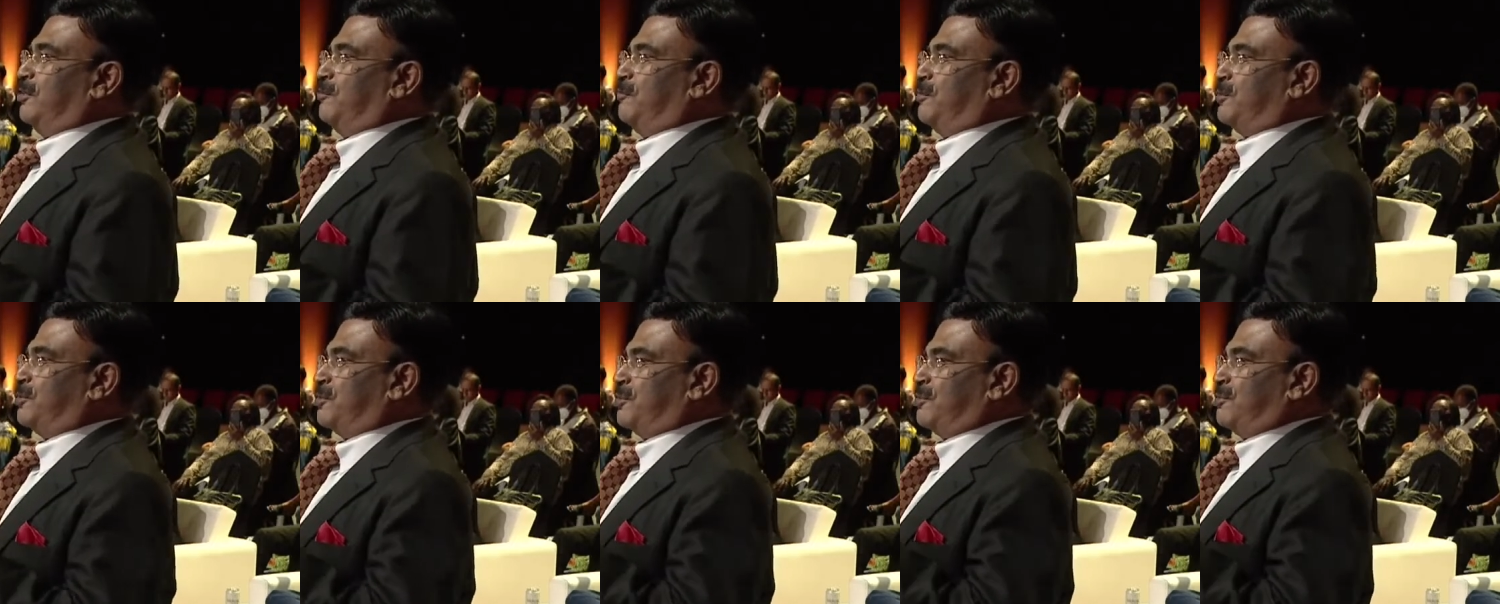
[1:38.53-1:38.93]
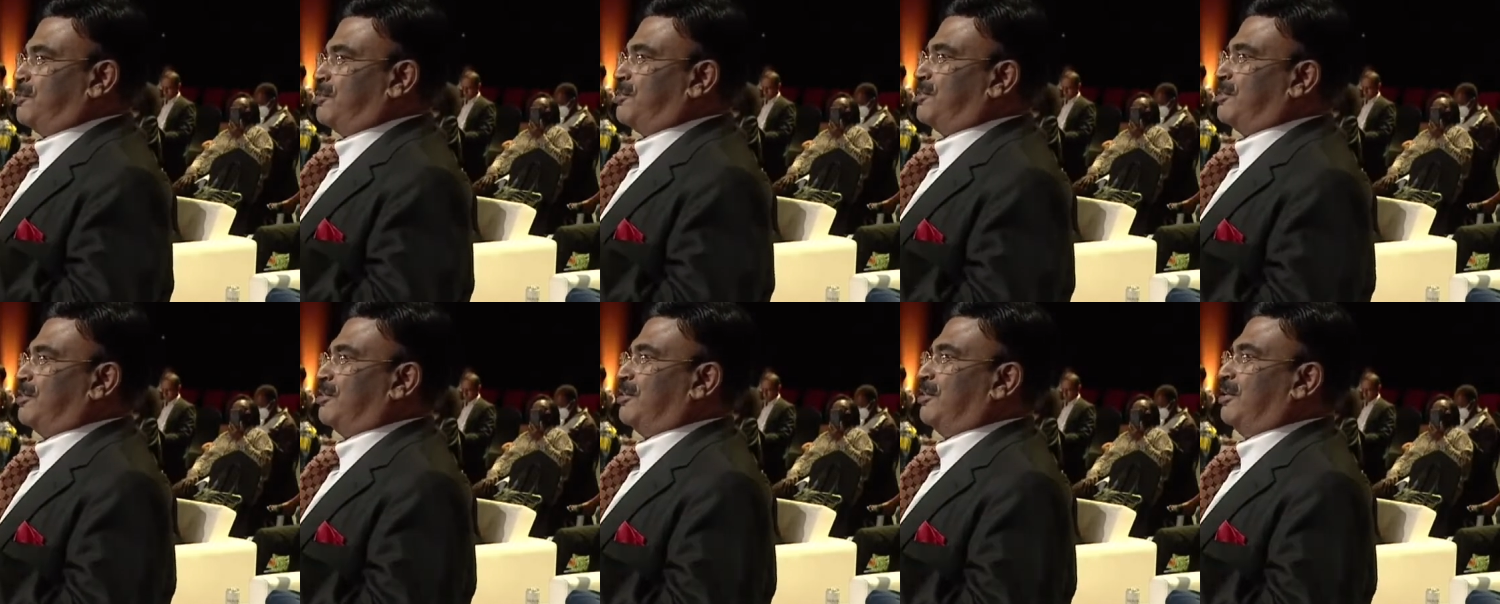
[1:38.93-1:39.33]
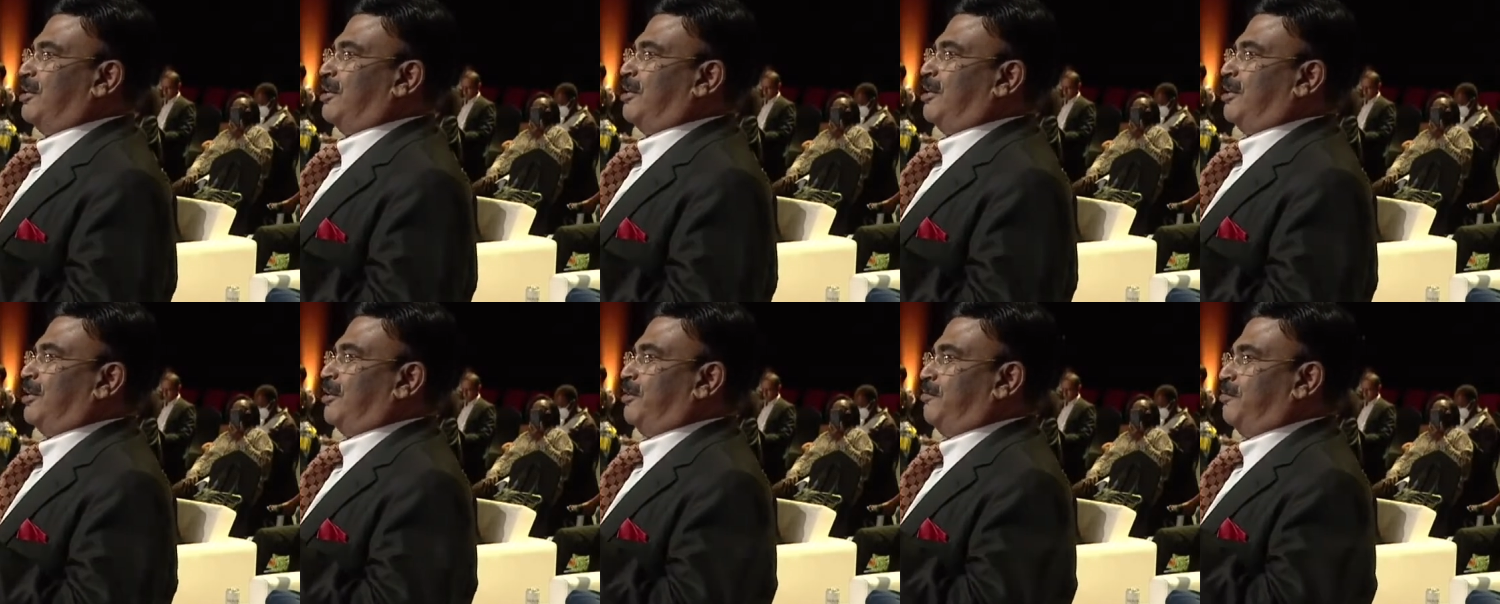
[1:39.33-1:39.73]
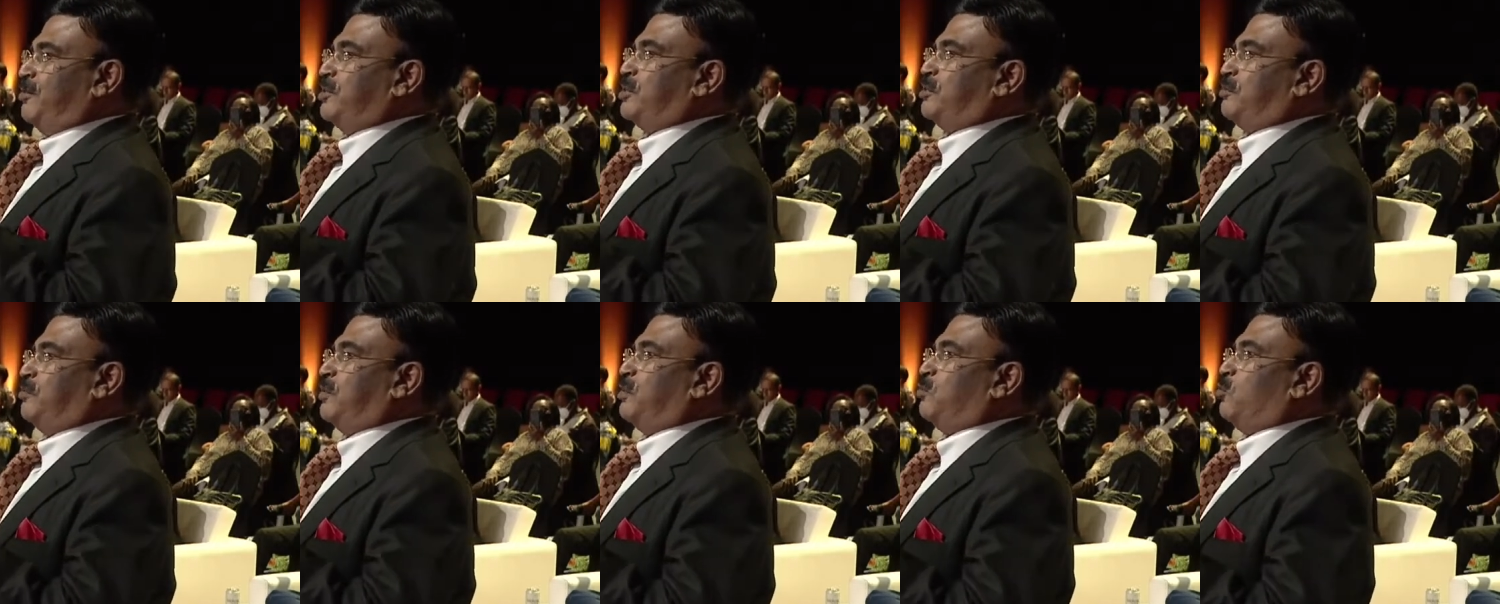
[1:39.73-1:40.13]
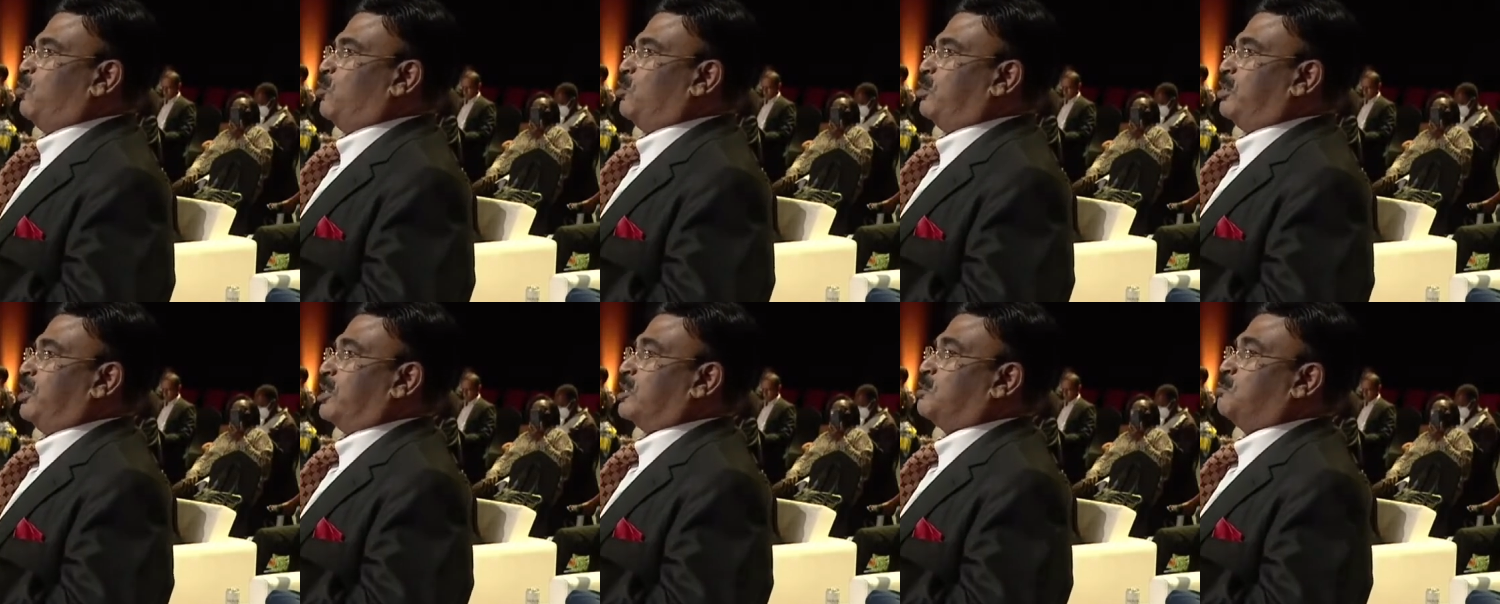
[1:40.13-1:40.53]
which we
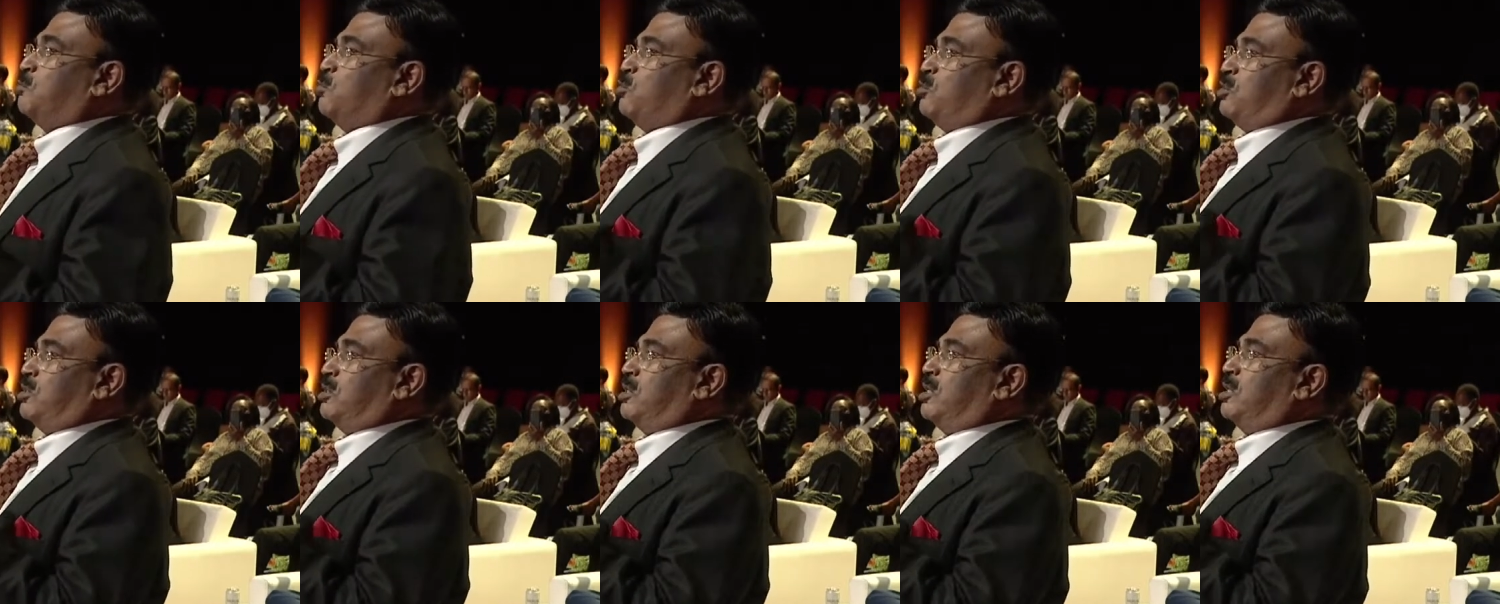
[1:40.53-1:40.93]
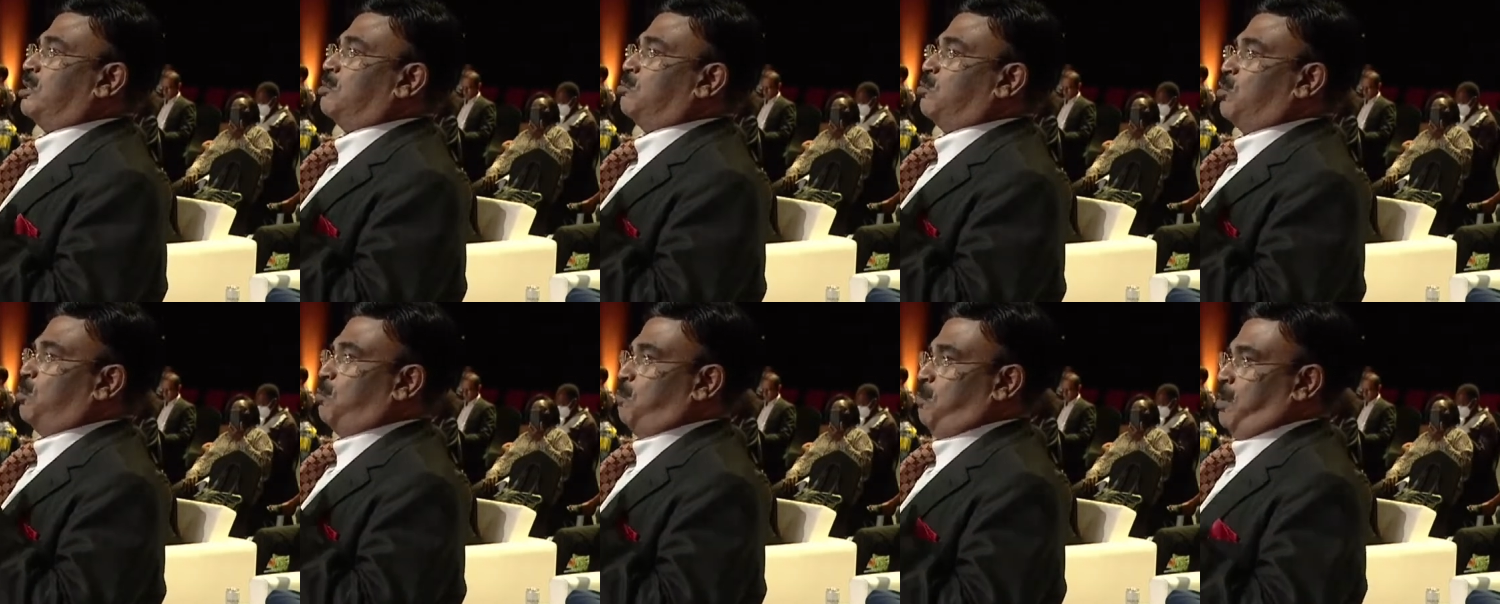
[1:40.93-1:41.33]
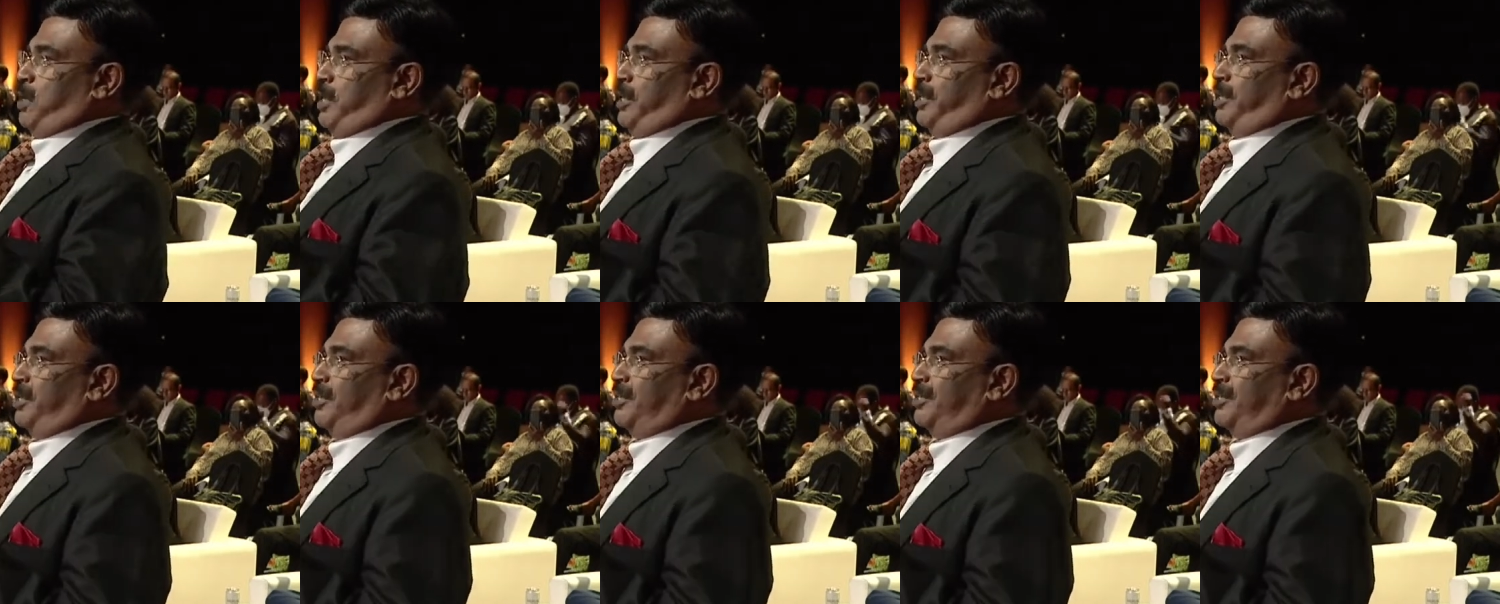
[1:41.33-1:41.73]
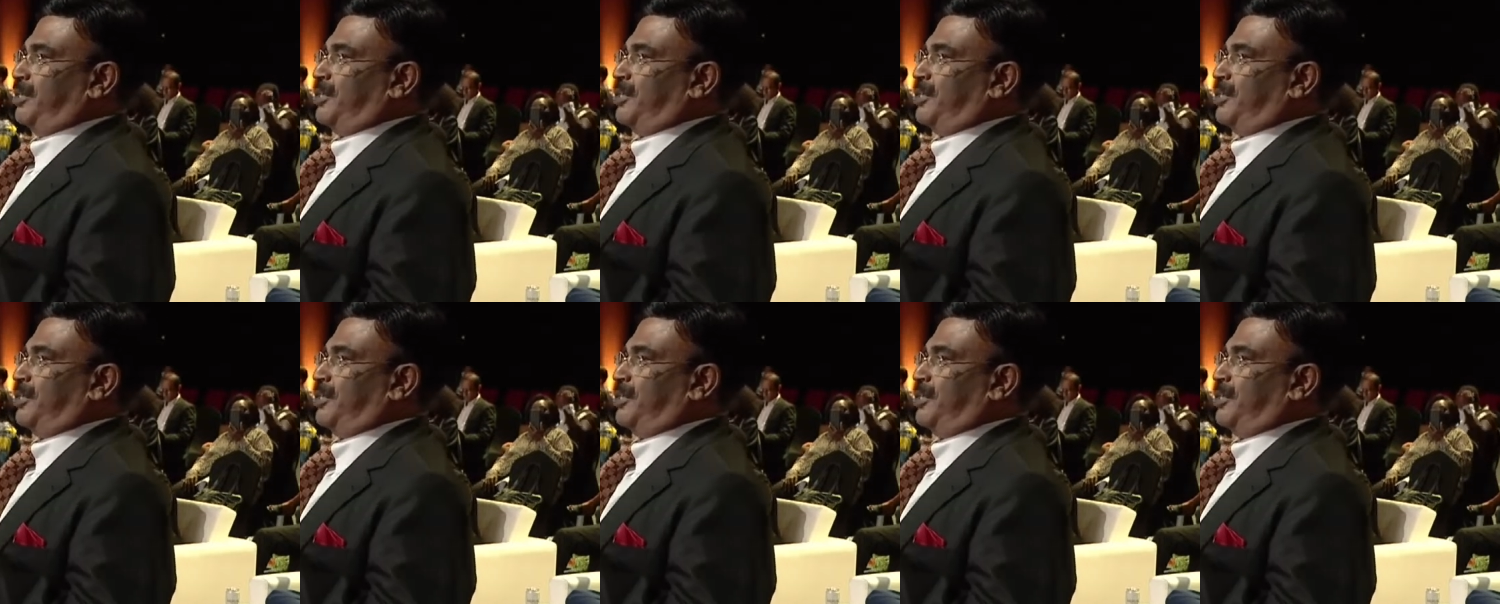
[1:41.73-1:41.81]
want to expose it in Mumbai.